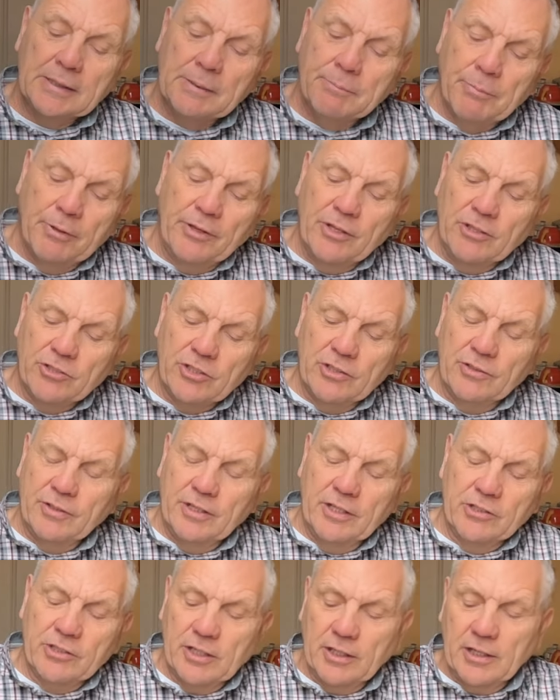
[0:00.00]
But there's a
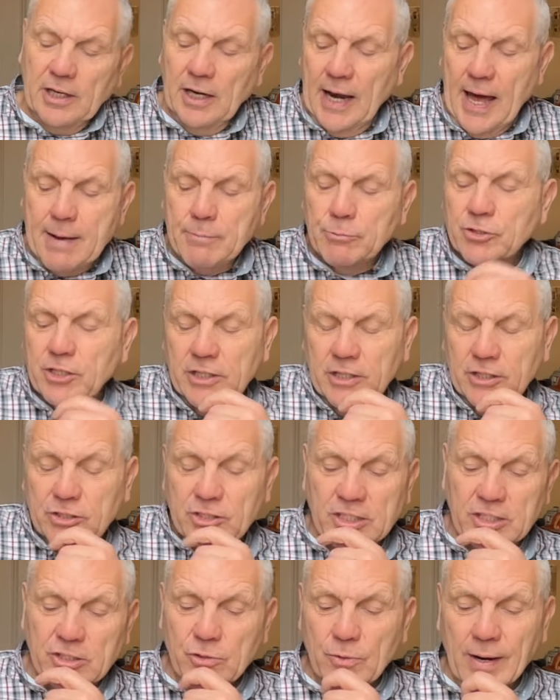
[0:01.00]
there's a collapse in a
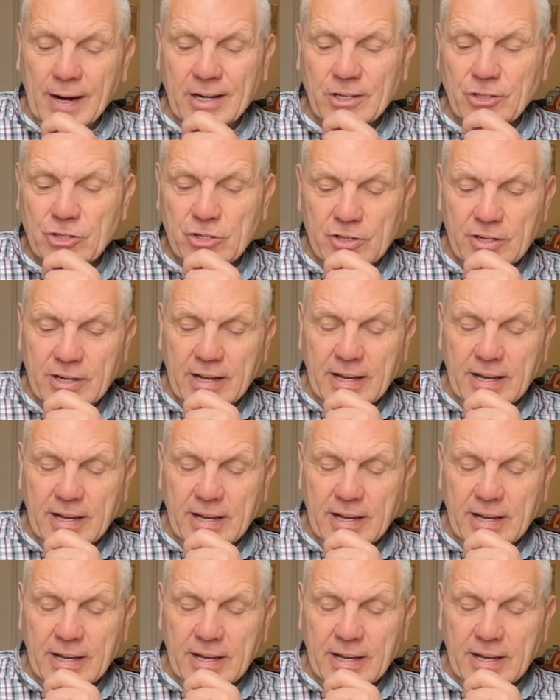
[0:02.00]
situation